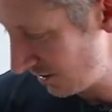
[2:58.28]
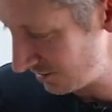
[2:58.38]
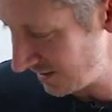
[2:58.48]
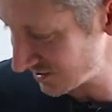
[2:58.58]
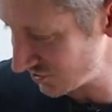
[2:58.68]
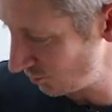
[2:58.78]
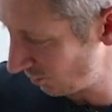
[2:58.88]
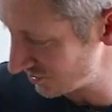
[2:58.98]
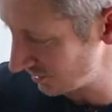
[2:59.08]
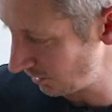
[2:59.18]
Next, you
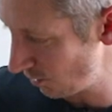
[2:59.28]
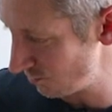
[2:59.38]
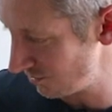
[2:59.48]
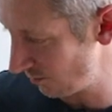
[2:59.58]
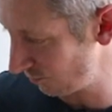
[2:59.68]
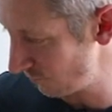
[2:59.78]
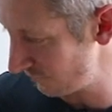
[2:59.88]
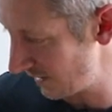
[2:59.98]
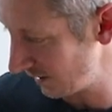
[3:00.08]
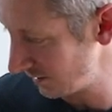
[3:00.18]
want to load a
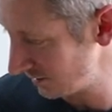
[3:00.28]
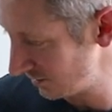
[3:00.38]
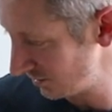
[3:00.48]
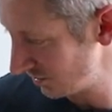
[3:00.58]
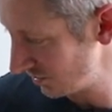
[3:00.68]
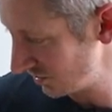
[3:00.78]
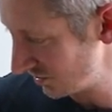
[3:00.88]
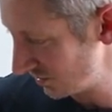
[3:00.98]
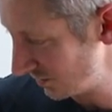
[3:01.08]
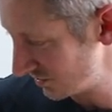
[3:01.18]
profile.
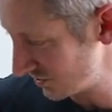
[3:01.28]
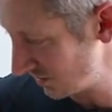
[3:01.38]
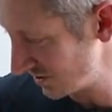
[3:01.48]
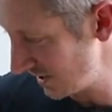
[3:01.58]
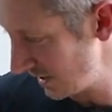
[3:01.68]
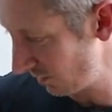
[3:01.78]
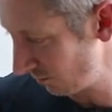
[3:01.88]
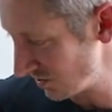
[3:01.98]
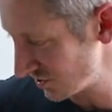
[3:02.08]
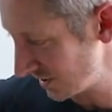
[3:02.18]
So today we're
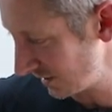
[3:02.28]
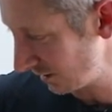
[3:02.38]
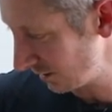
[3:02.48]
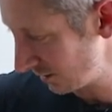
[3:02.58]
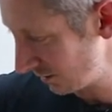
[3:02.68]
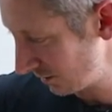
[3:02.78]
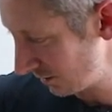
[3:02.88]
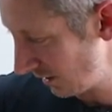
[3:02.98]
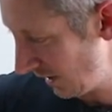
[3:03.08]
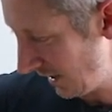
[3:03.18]
roasting
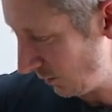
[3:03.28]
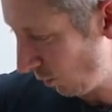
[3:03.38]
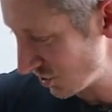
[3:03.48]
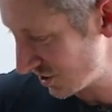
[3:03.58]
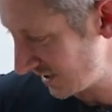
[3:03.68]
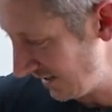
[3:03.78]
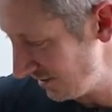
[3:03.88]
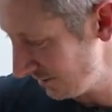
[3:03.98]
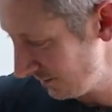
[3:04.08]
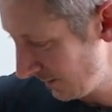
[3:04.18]
a washed Kenyan.